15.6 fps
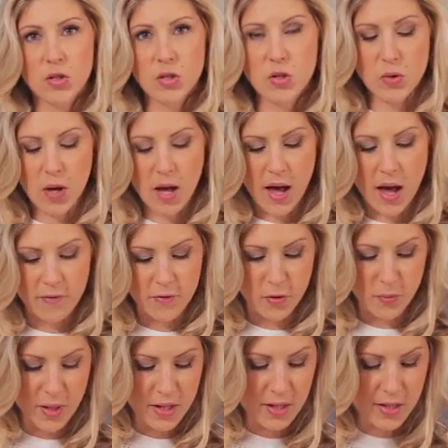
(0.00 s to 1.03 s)
too hot for
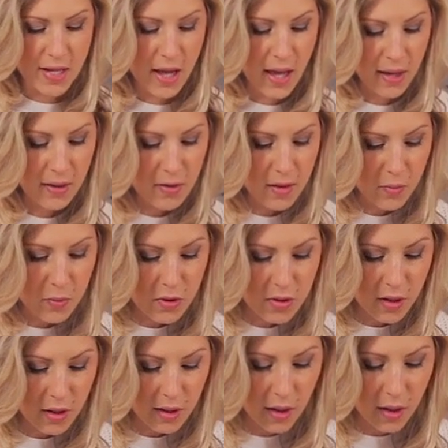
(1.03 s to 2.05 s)
me to taste, so I'm
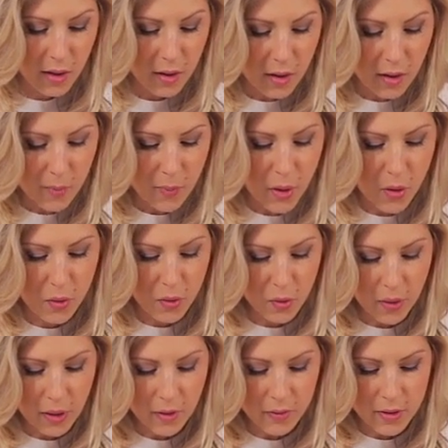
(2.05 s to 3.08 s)
just gonna poke
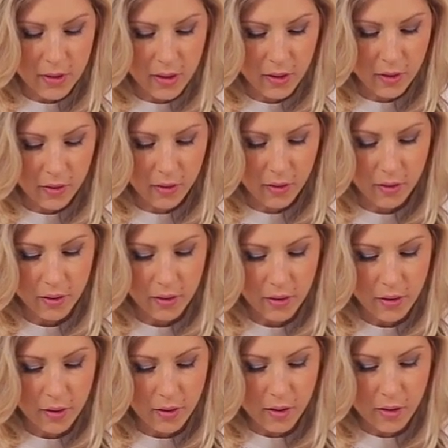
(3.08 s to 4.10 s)
around in here.
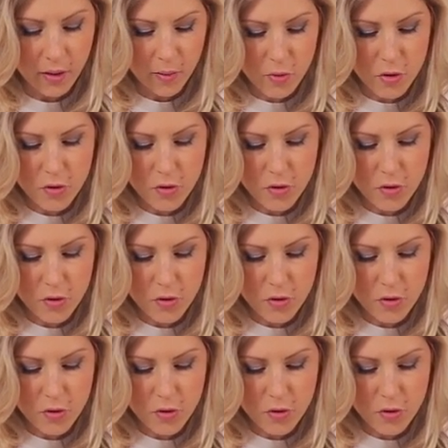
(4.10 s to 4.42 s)
I'm